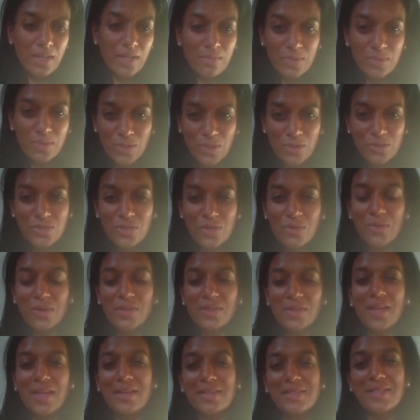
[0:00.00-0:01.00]
Kim is also
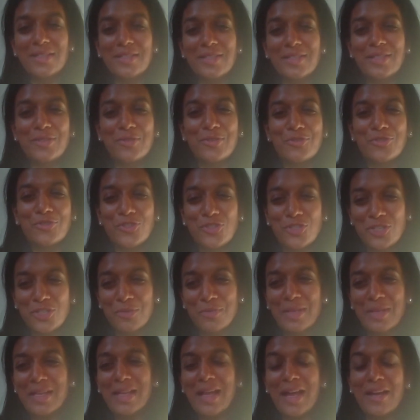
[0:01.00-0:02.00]
on the ACC Nutrition
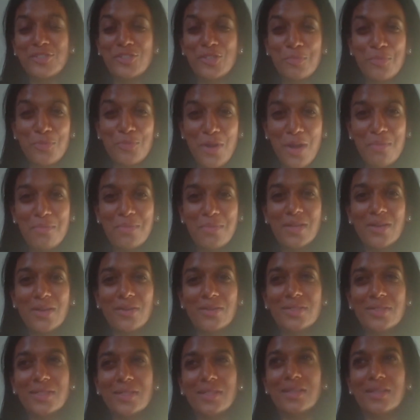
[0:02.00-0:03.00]
Committee, actually brought me
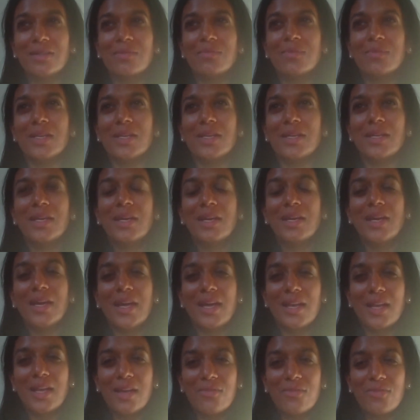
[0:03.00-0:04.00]
onto the committee,
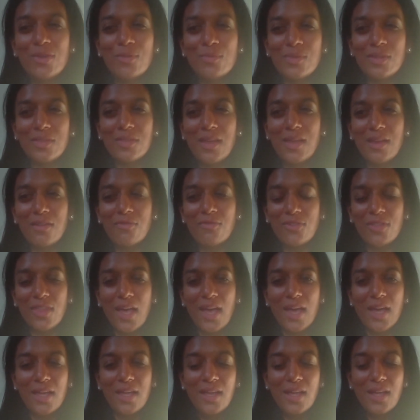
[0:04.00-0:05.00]
and I have him to thank for
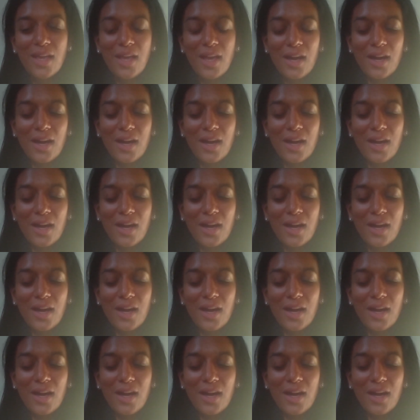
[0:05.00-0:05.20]
that.